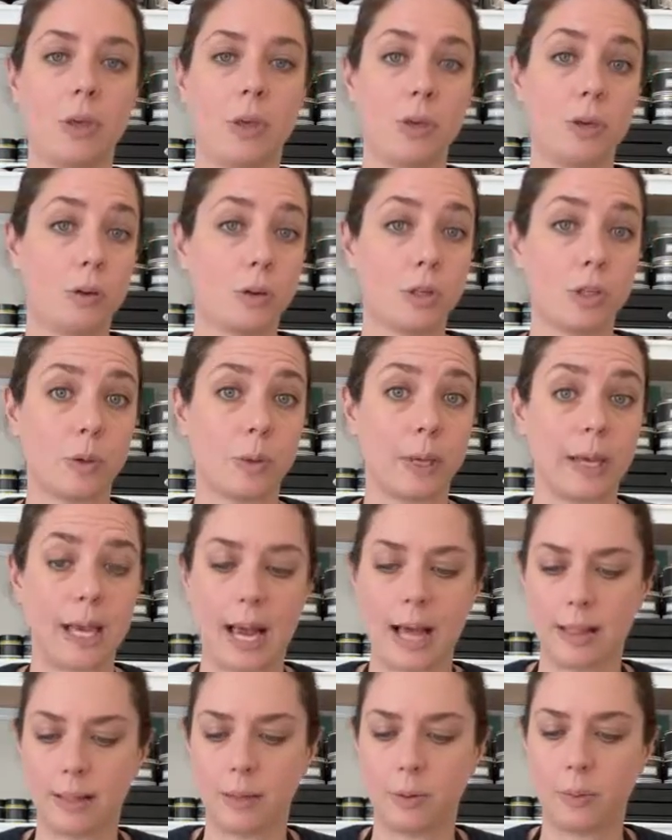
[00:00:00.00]
You could do a
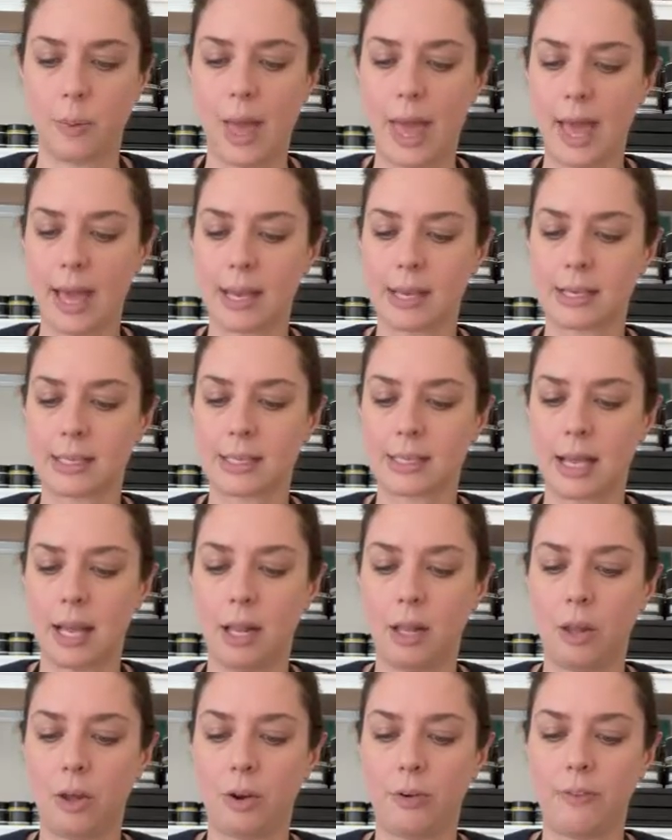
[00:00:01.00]
coloured wax.
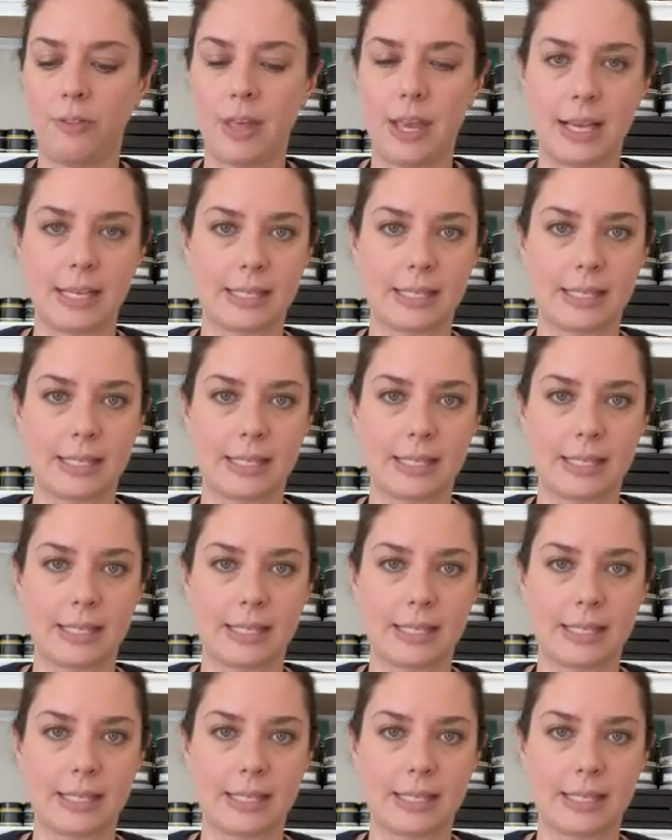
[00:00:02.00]
A lot of the